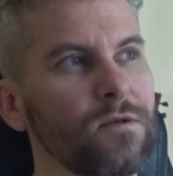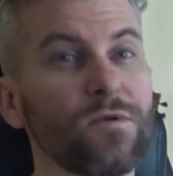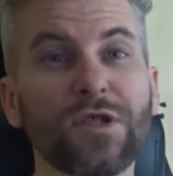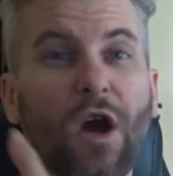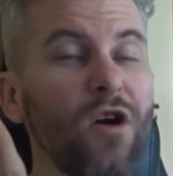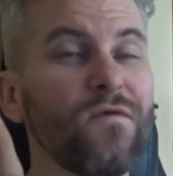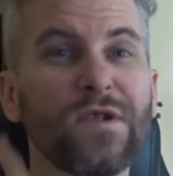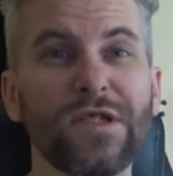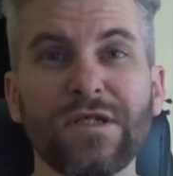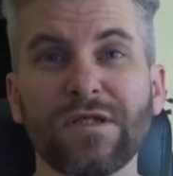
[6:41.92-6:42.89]
was
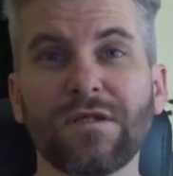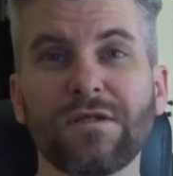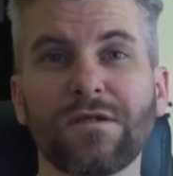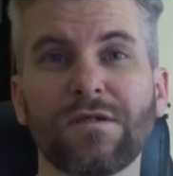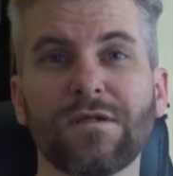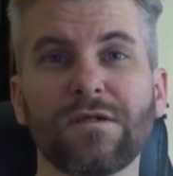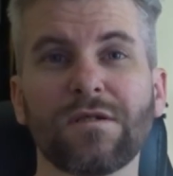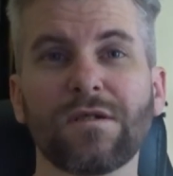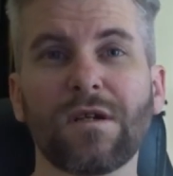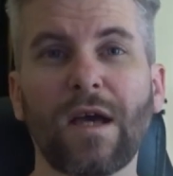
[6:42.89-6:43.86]
COVID,
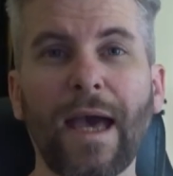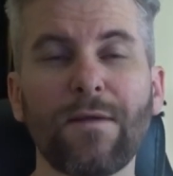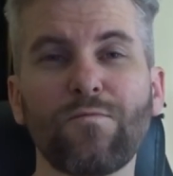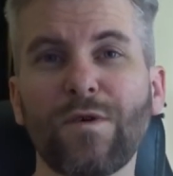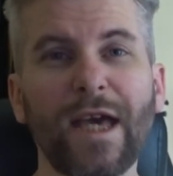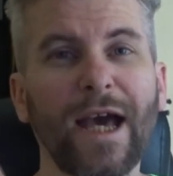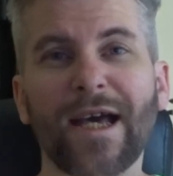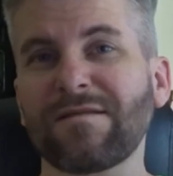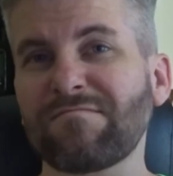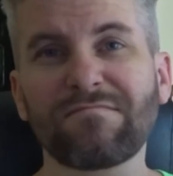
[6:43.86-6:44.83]
and we
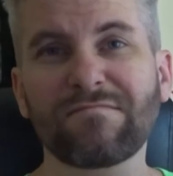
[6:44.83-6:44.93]
had